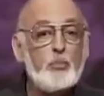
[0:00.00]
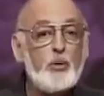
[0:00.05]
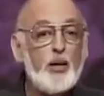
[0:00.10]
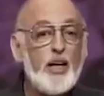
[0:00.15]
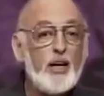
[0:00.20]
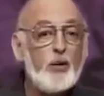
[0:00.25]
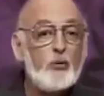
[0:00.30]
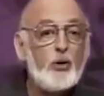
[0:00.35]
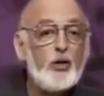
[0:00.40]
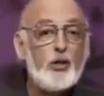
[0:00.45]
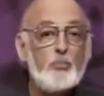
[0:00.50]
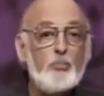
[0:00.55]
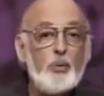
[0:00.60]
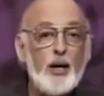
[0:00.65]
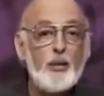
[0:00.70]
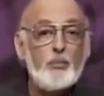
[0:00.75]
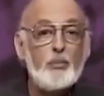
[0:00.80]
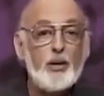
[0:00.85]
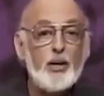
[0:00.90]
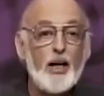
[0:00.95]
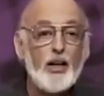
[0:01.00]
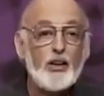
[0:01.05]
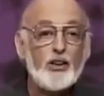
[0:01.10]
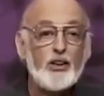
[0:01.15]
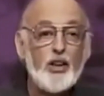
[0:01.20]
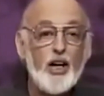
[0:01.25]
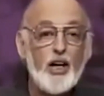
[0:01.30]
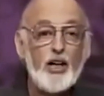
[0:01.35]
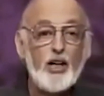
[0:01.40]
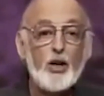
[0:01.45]
you playing with the baby
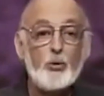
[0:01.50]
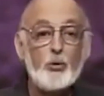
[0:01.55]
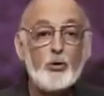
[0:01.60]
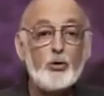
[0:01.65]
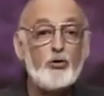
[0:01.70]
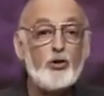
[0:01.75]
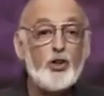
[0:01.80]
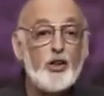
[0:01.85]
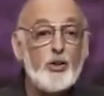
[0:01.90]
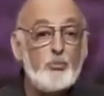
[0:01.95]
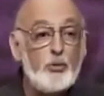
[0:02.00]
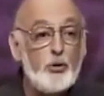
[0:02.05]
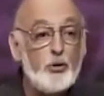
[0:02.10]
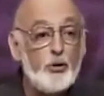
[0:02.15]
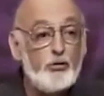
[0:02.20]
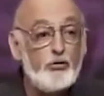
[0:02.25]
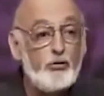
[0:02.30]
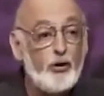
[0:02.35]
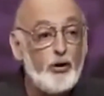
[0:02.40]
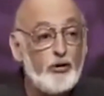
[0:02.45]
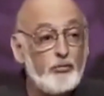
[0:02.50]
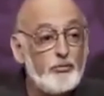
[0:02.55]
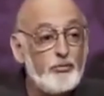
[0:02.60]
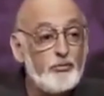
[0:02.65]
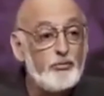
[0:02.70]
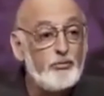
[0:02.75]
last night and it was really beautiful.